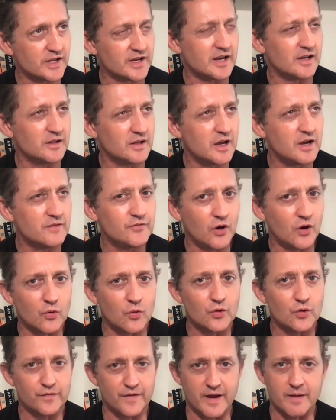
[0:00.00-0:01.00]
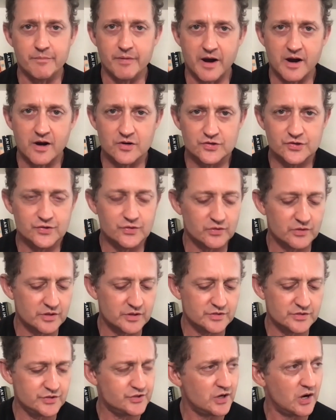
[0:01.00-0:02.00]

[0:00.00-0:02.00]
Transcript: Like I loved old vampire stories.